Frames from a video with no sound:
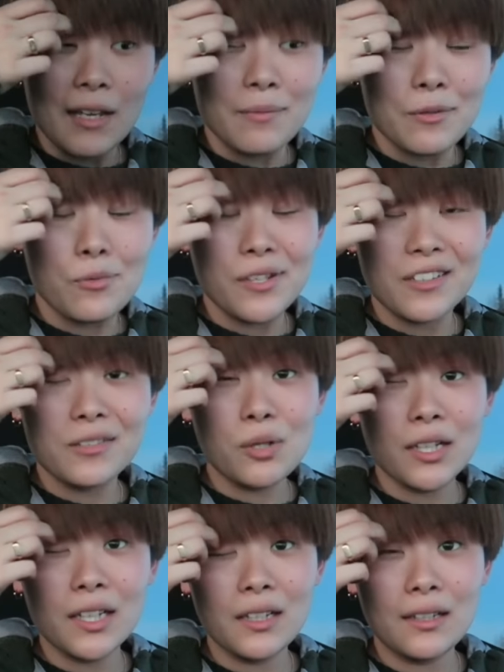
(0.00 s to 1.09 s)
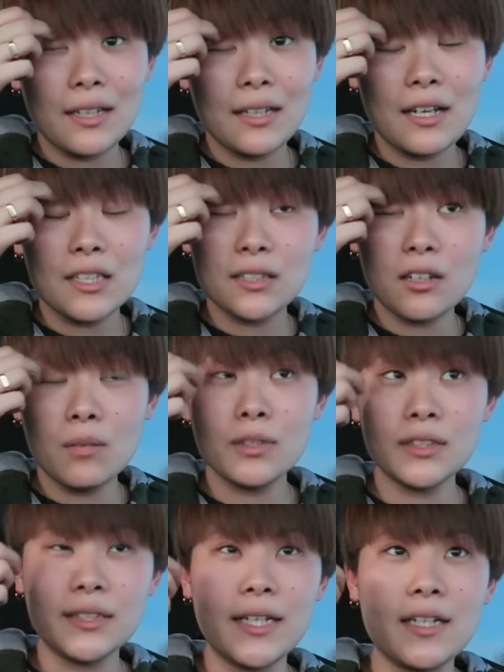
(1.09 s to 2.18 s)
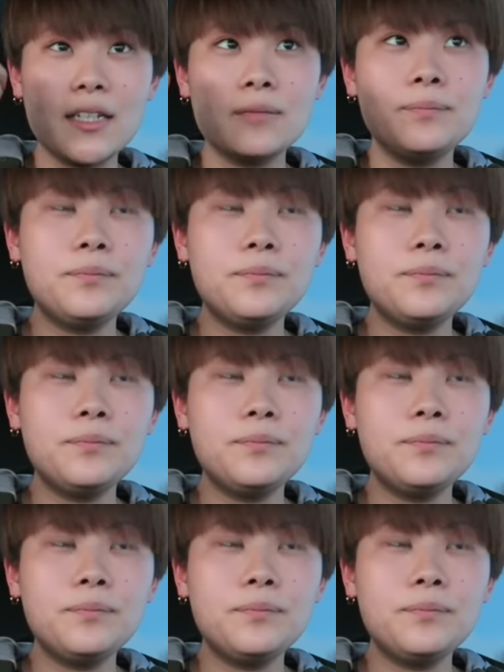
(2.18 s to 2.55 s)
But we are working on it. It's almost there.